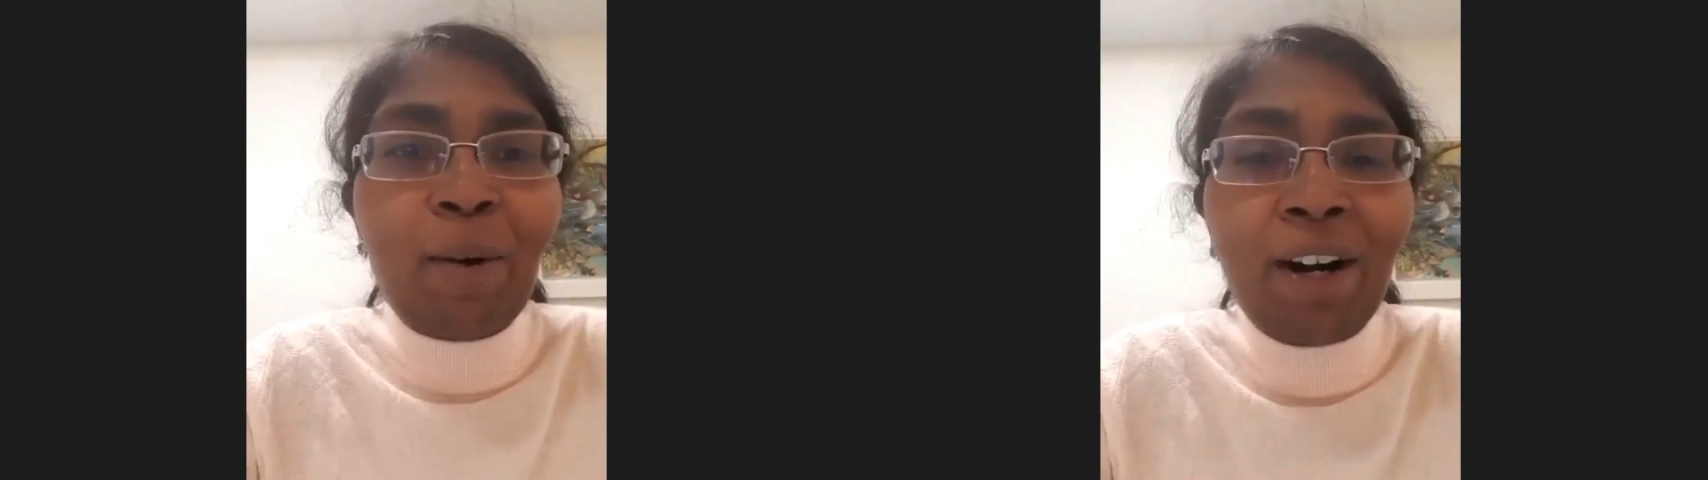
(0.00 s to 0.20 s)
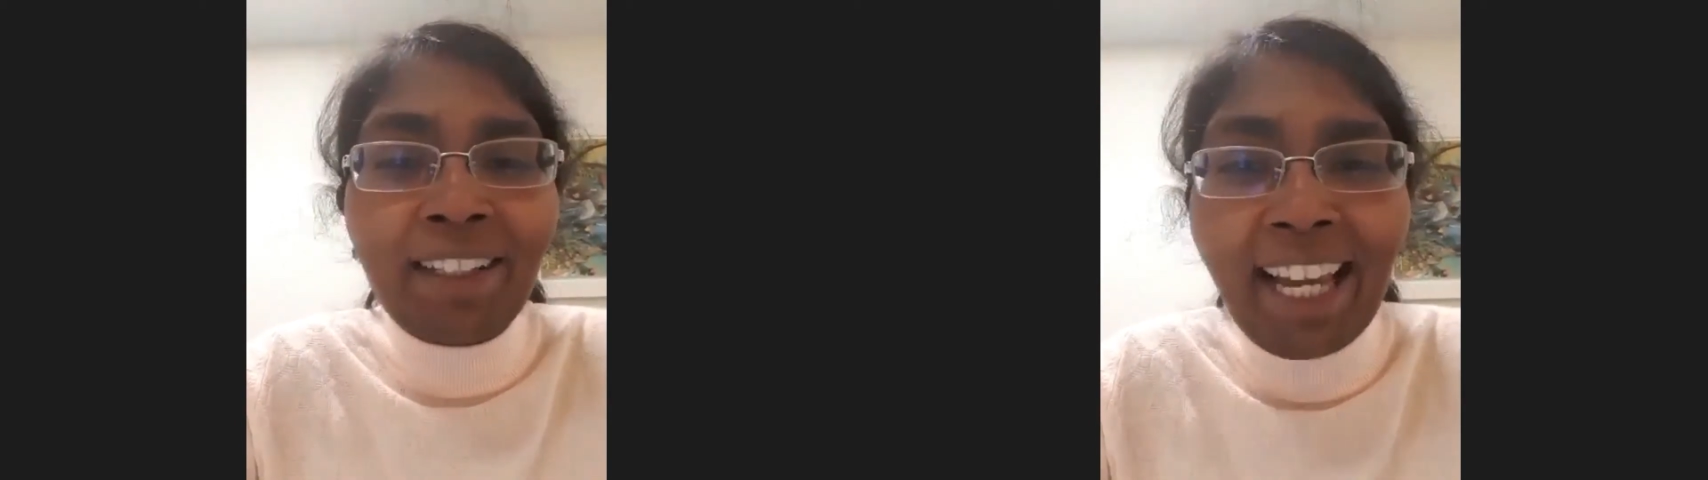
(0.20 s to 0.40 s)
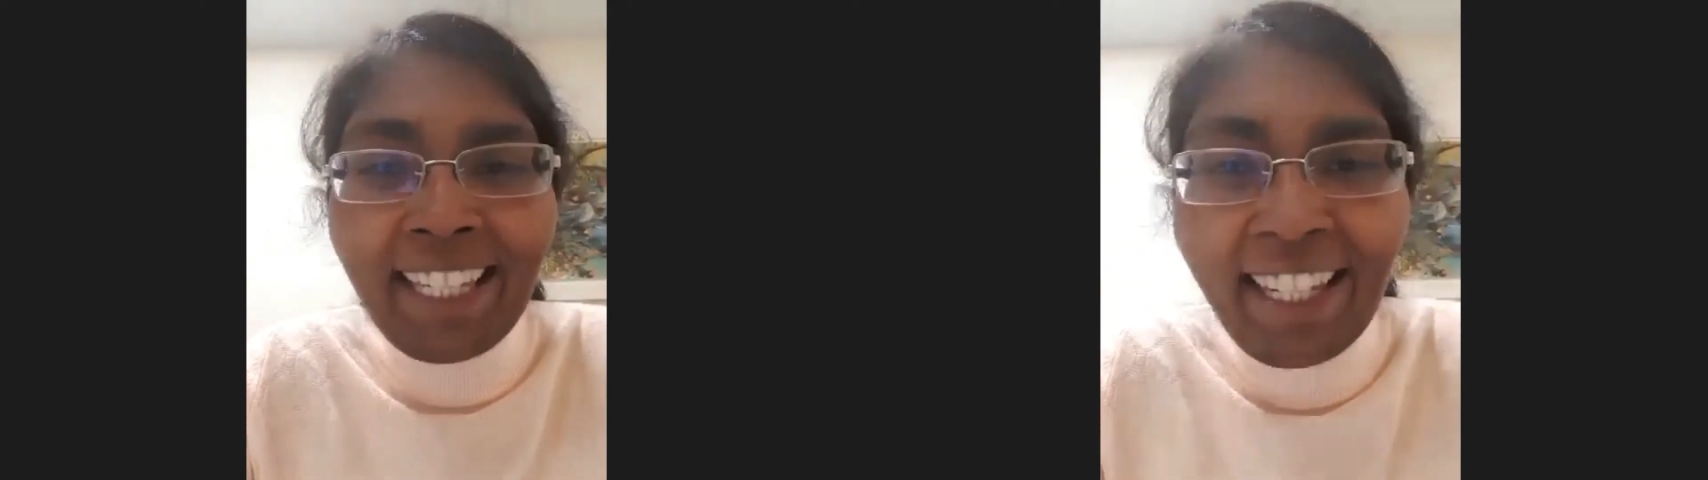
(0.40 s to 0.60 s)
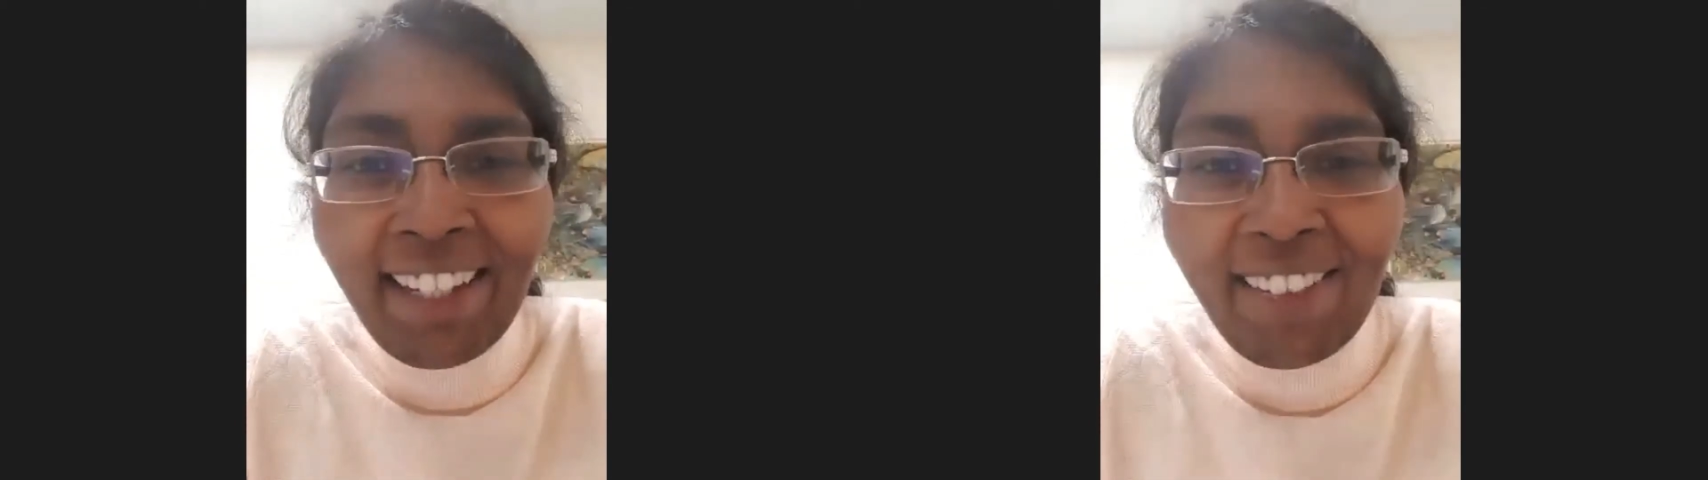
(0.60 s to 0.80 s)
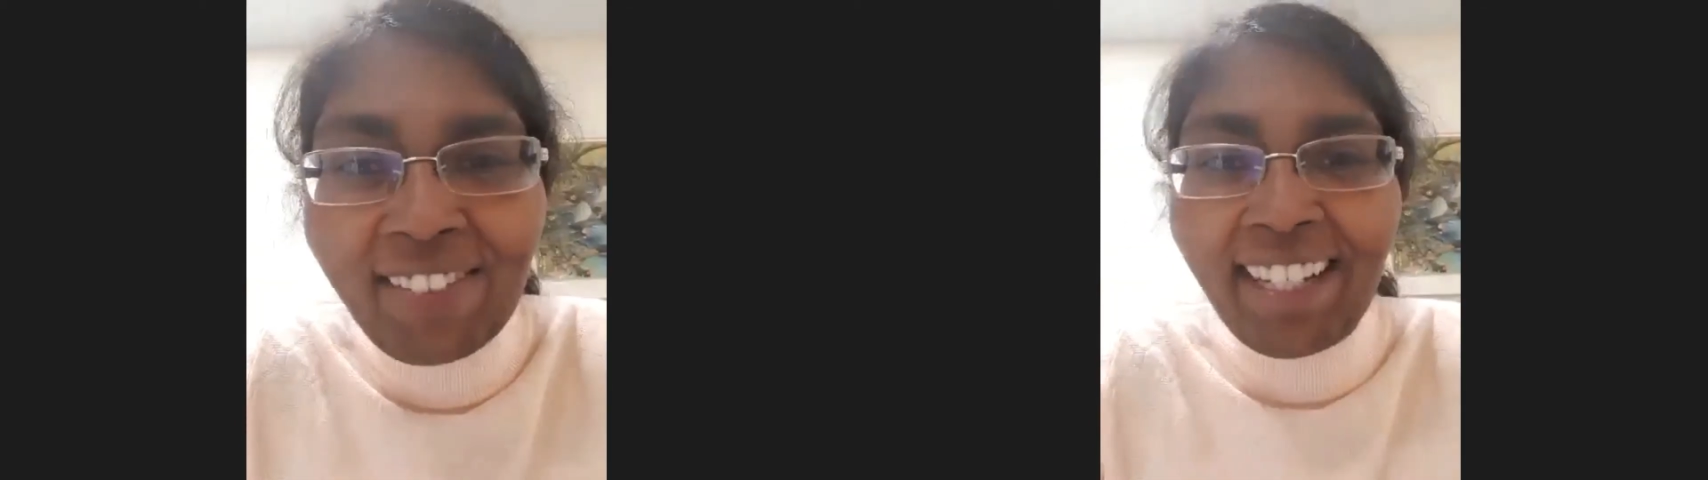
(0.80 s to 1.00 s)
work that
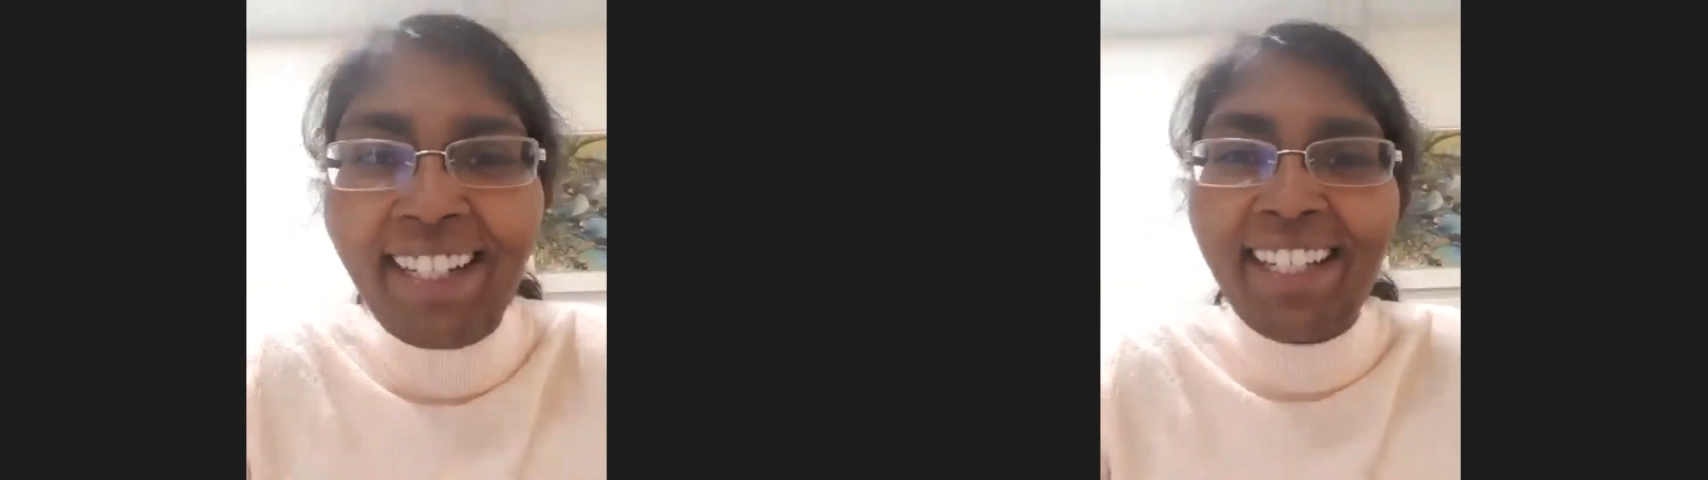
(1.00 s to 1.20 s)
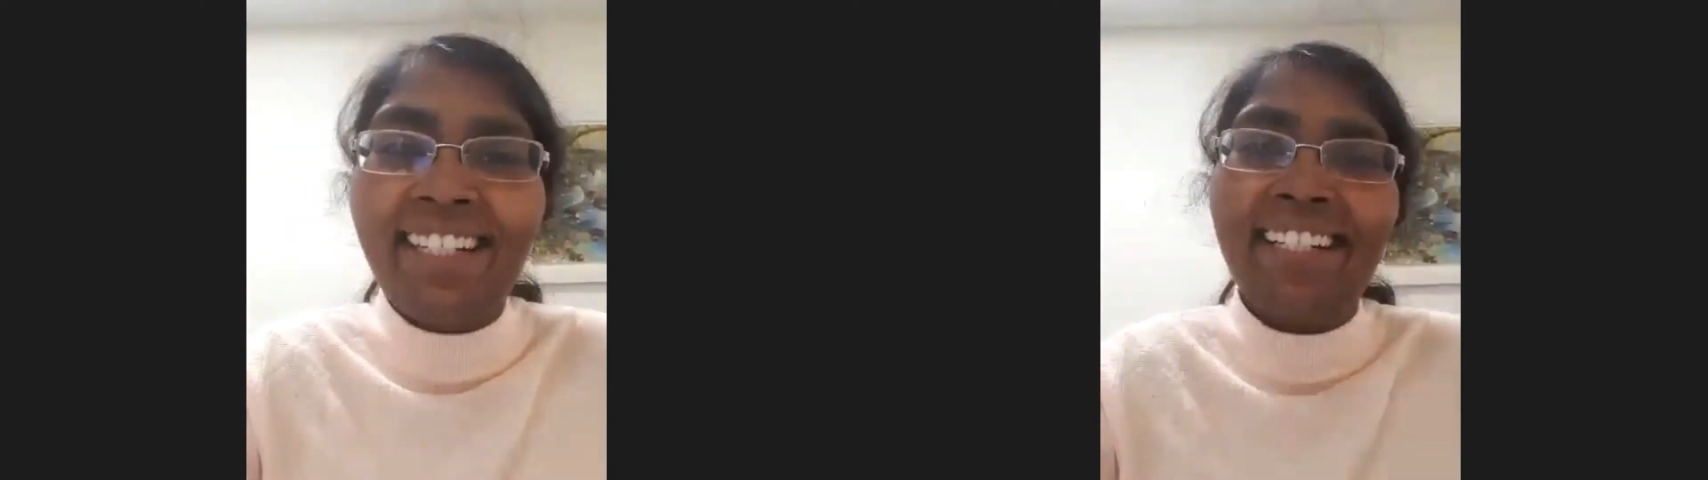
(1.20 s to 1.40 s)
you've done.